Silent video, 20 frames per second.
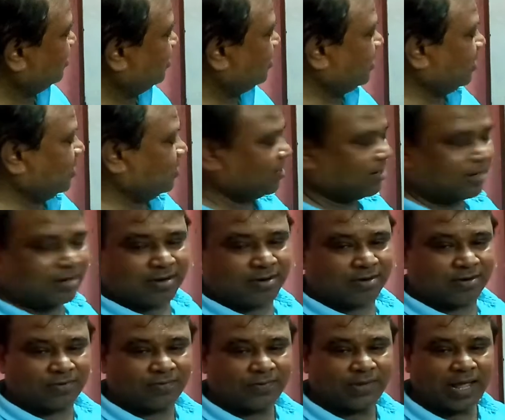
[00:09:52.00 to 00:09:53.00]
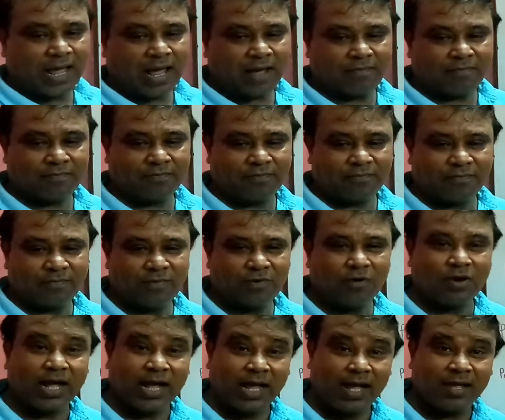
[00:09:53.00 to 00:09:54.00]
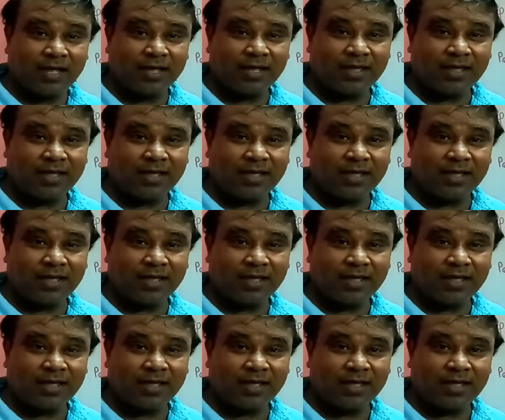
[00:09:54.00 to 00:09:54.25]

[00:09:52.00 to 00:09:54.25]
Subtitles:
Here we have. Okay.